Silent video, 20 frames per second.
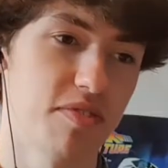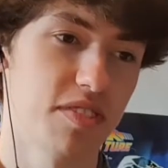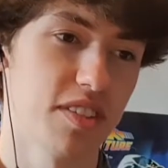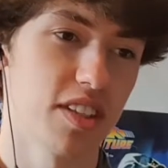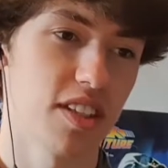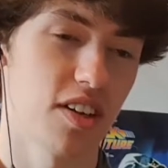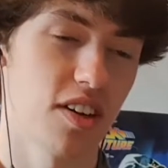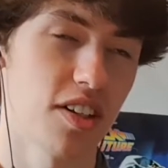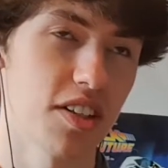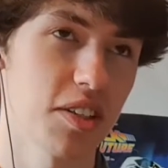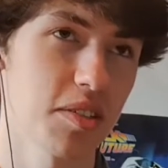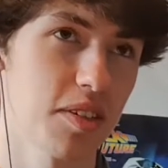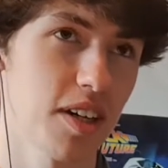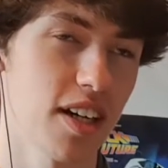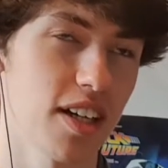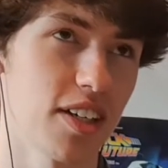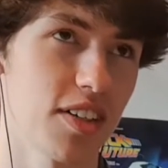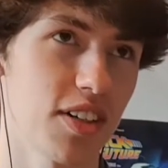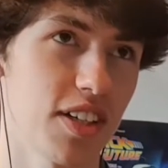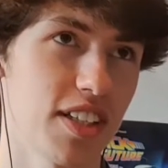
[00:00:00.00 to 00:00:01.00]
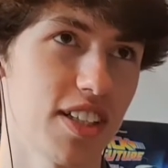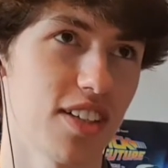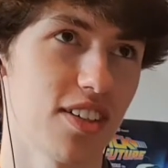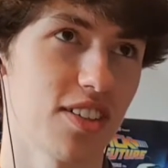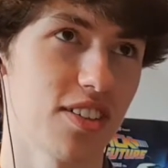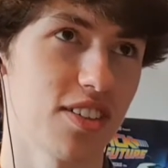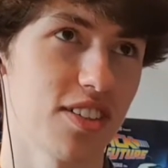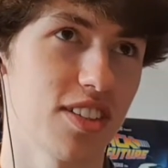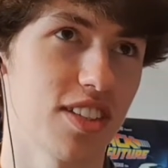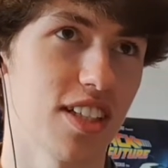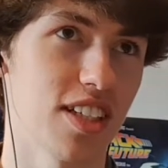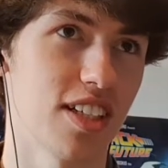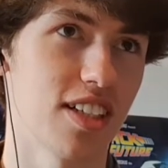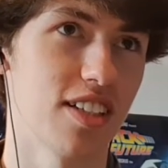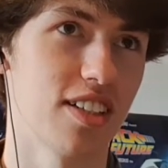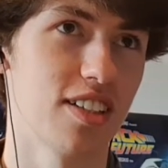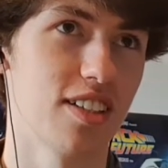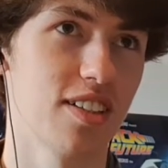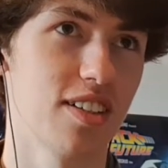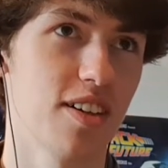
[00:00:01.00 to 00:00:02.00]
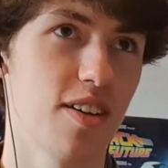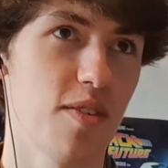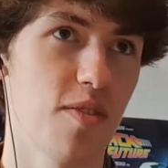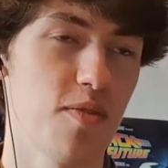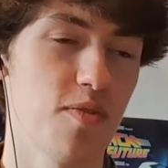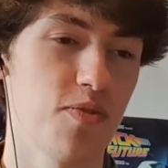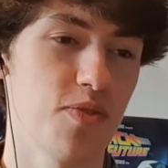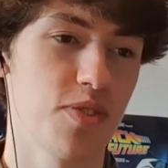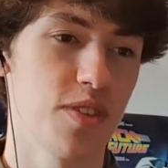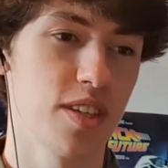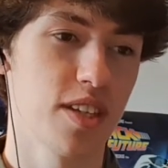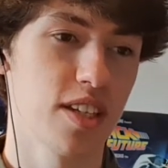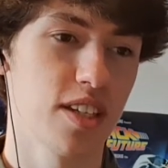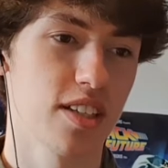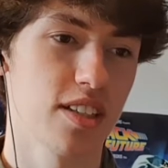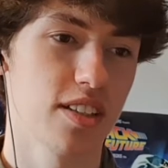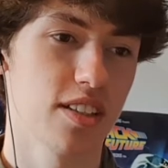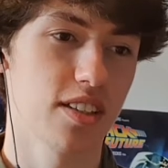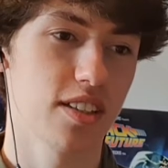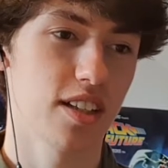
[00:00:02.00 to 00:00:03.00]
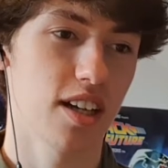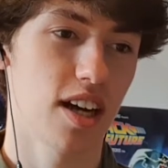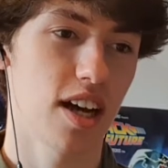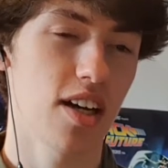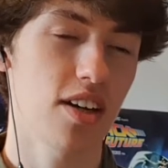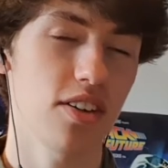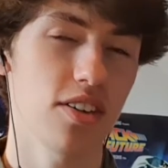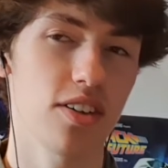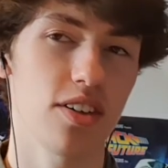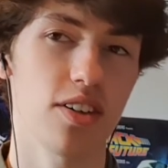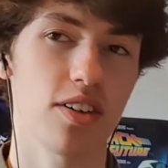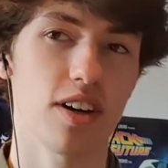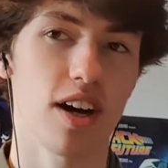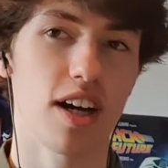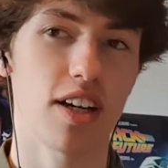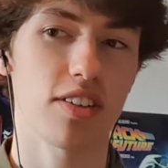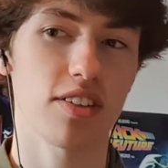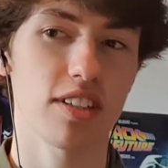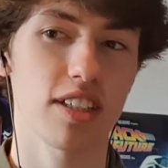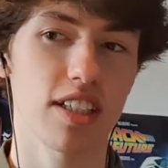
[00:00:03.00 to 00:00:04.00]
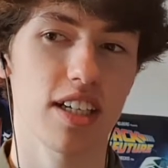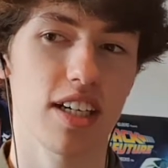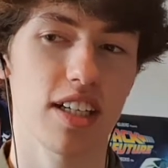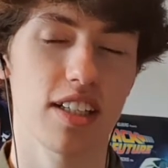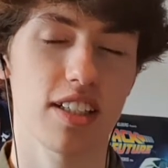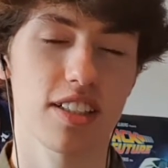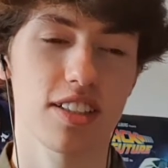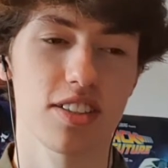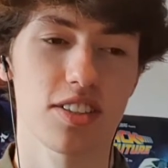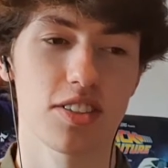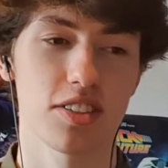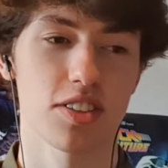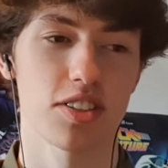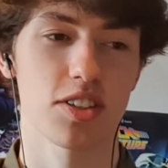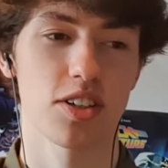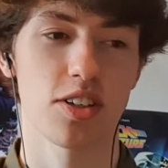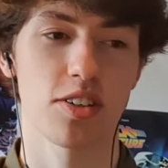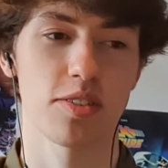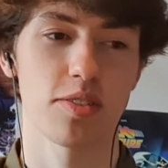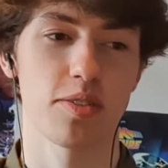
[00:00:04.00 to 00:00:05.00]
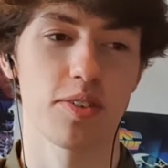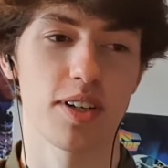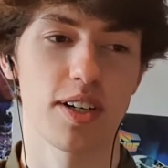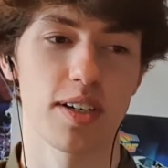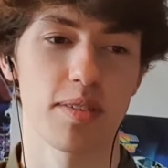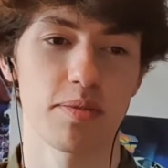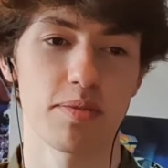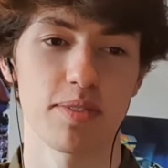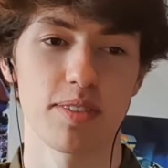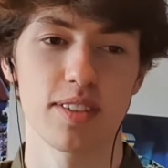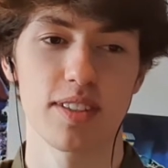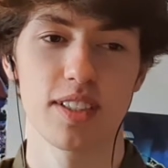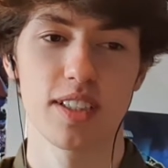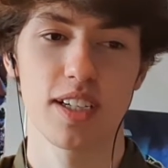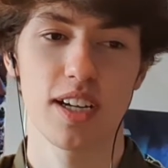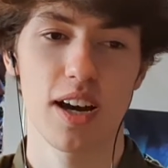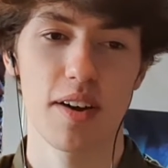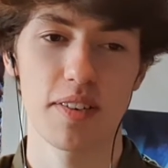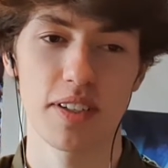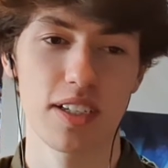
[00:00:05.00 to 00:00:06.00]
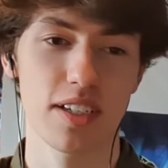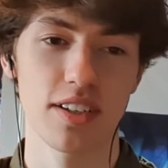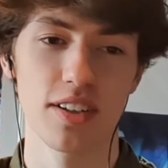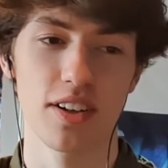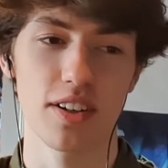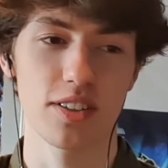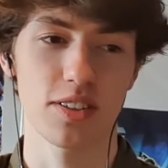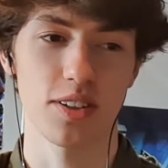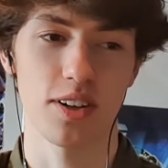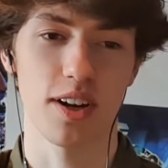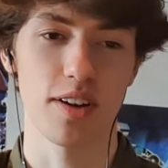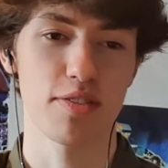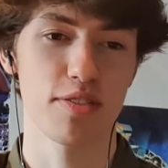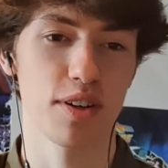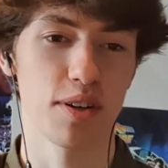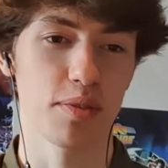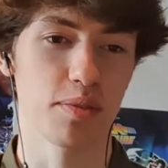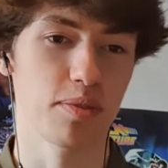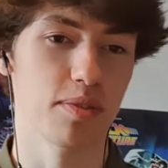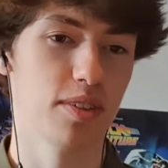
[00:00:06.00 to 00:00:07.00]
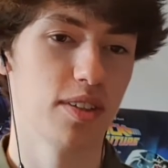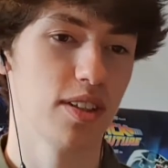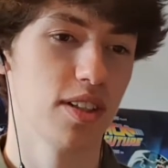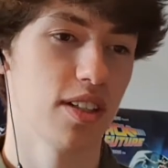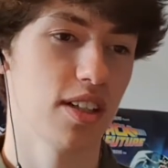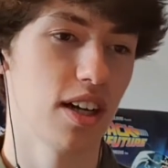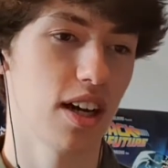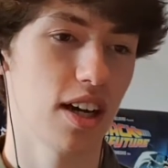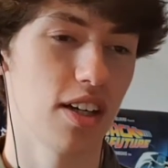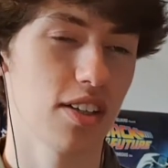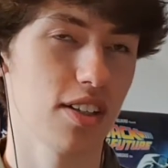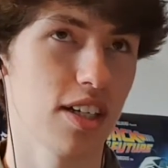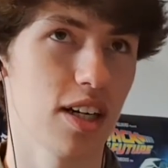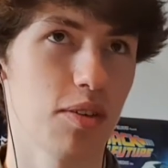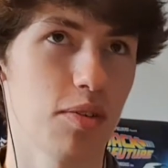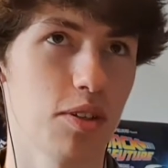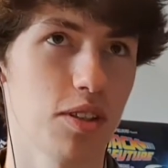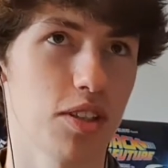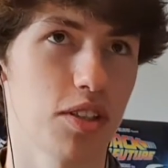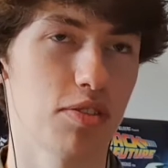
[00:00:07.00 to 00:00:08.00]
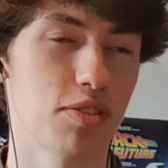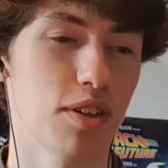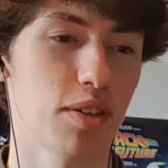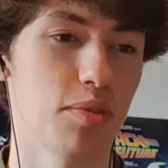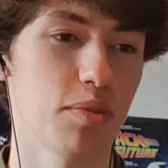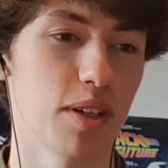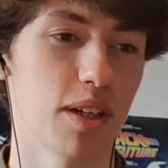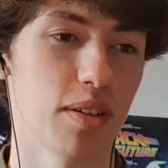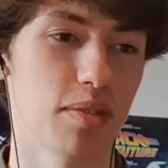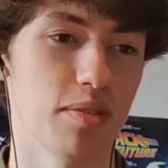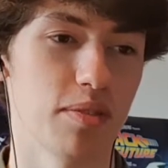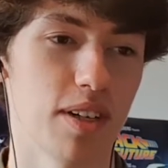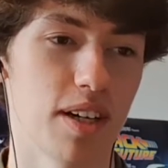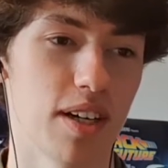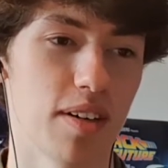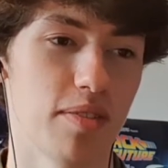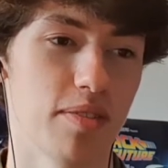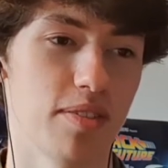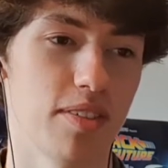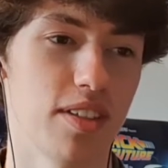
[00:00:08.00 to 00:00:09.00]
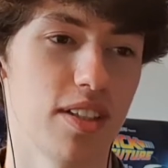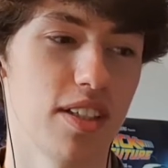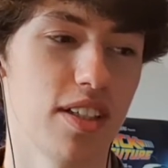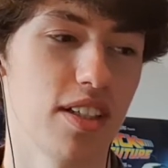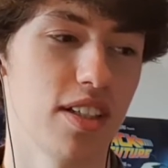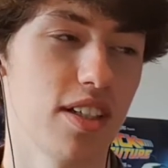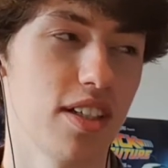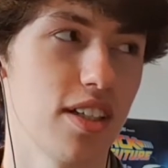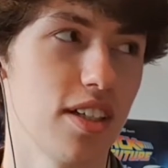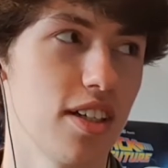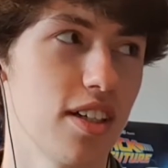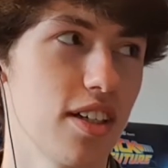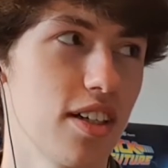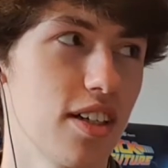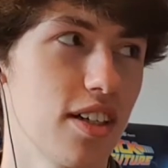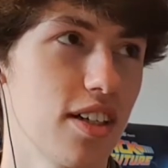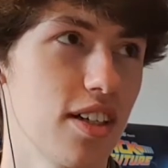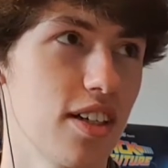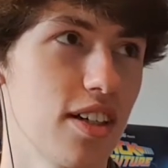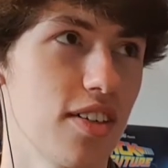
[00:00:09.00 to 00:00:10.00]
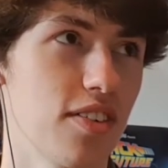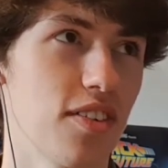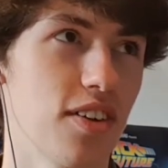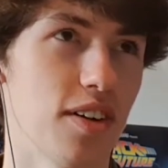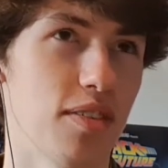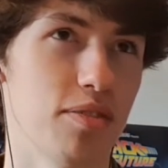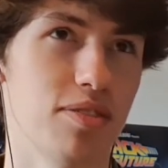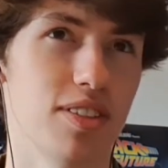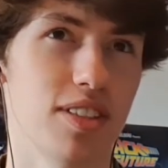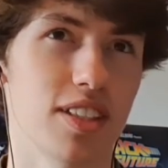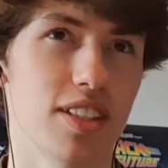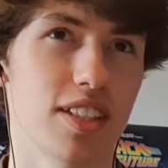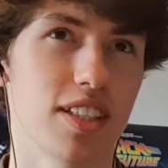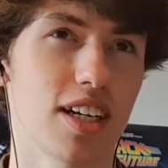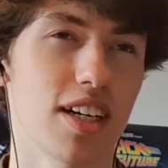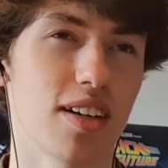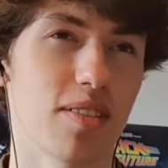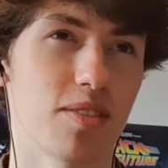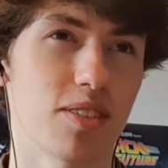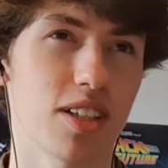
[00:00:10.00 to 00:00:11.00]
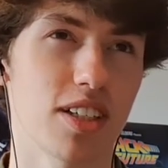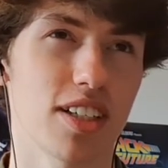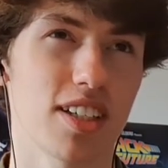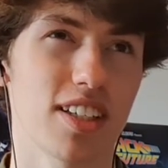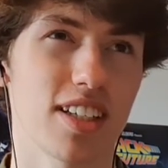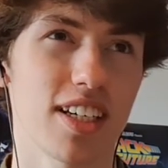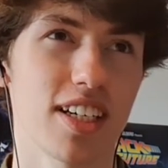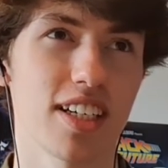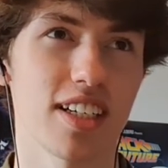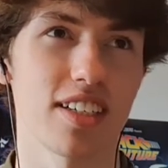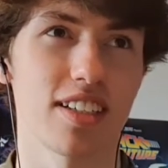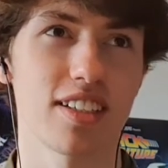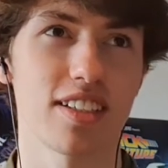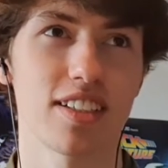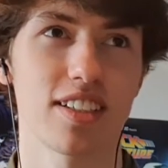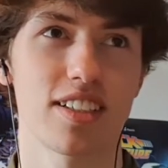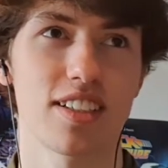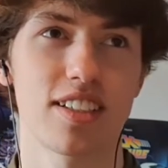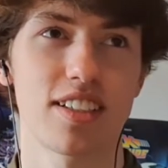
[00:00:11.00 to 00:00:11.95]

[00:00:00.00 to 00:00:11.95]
There are some kind of great songs there. I don't know. I don't think I listen to a song when I'm. I mean, not a song, a film. I don't think I watch a film when I'm feeling down. I'm trying to think.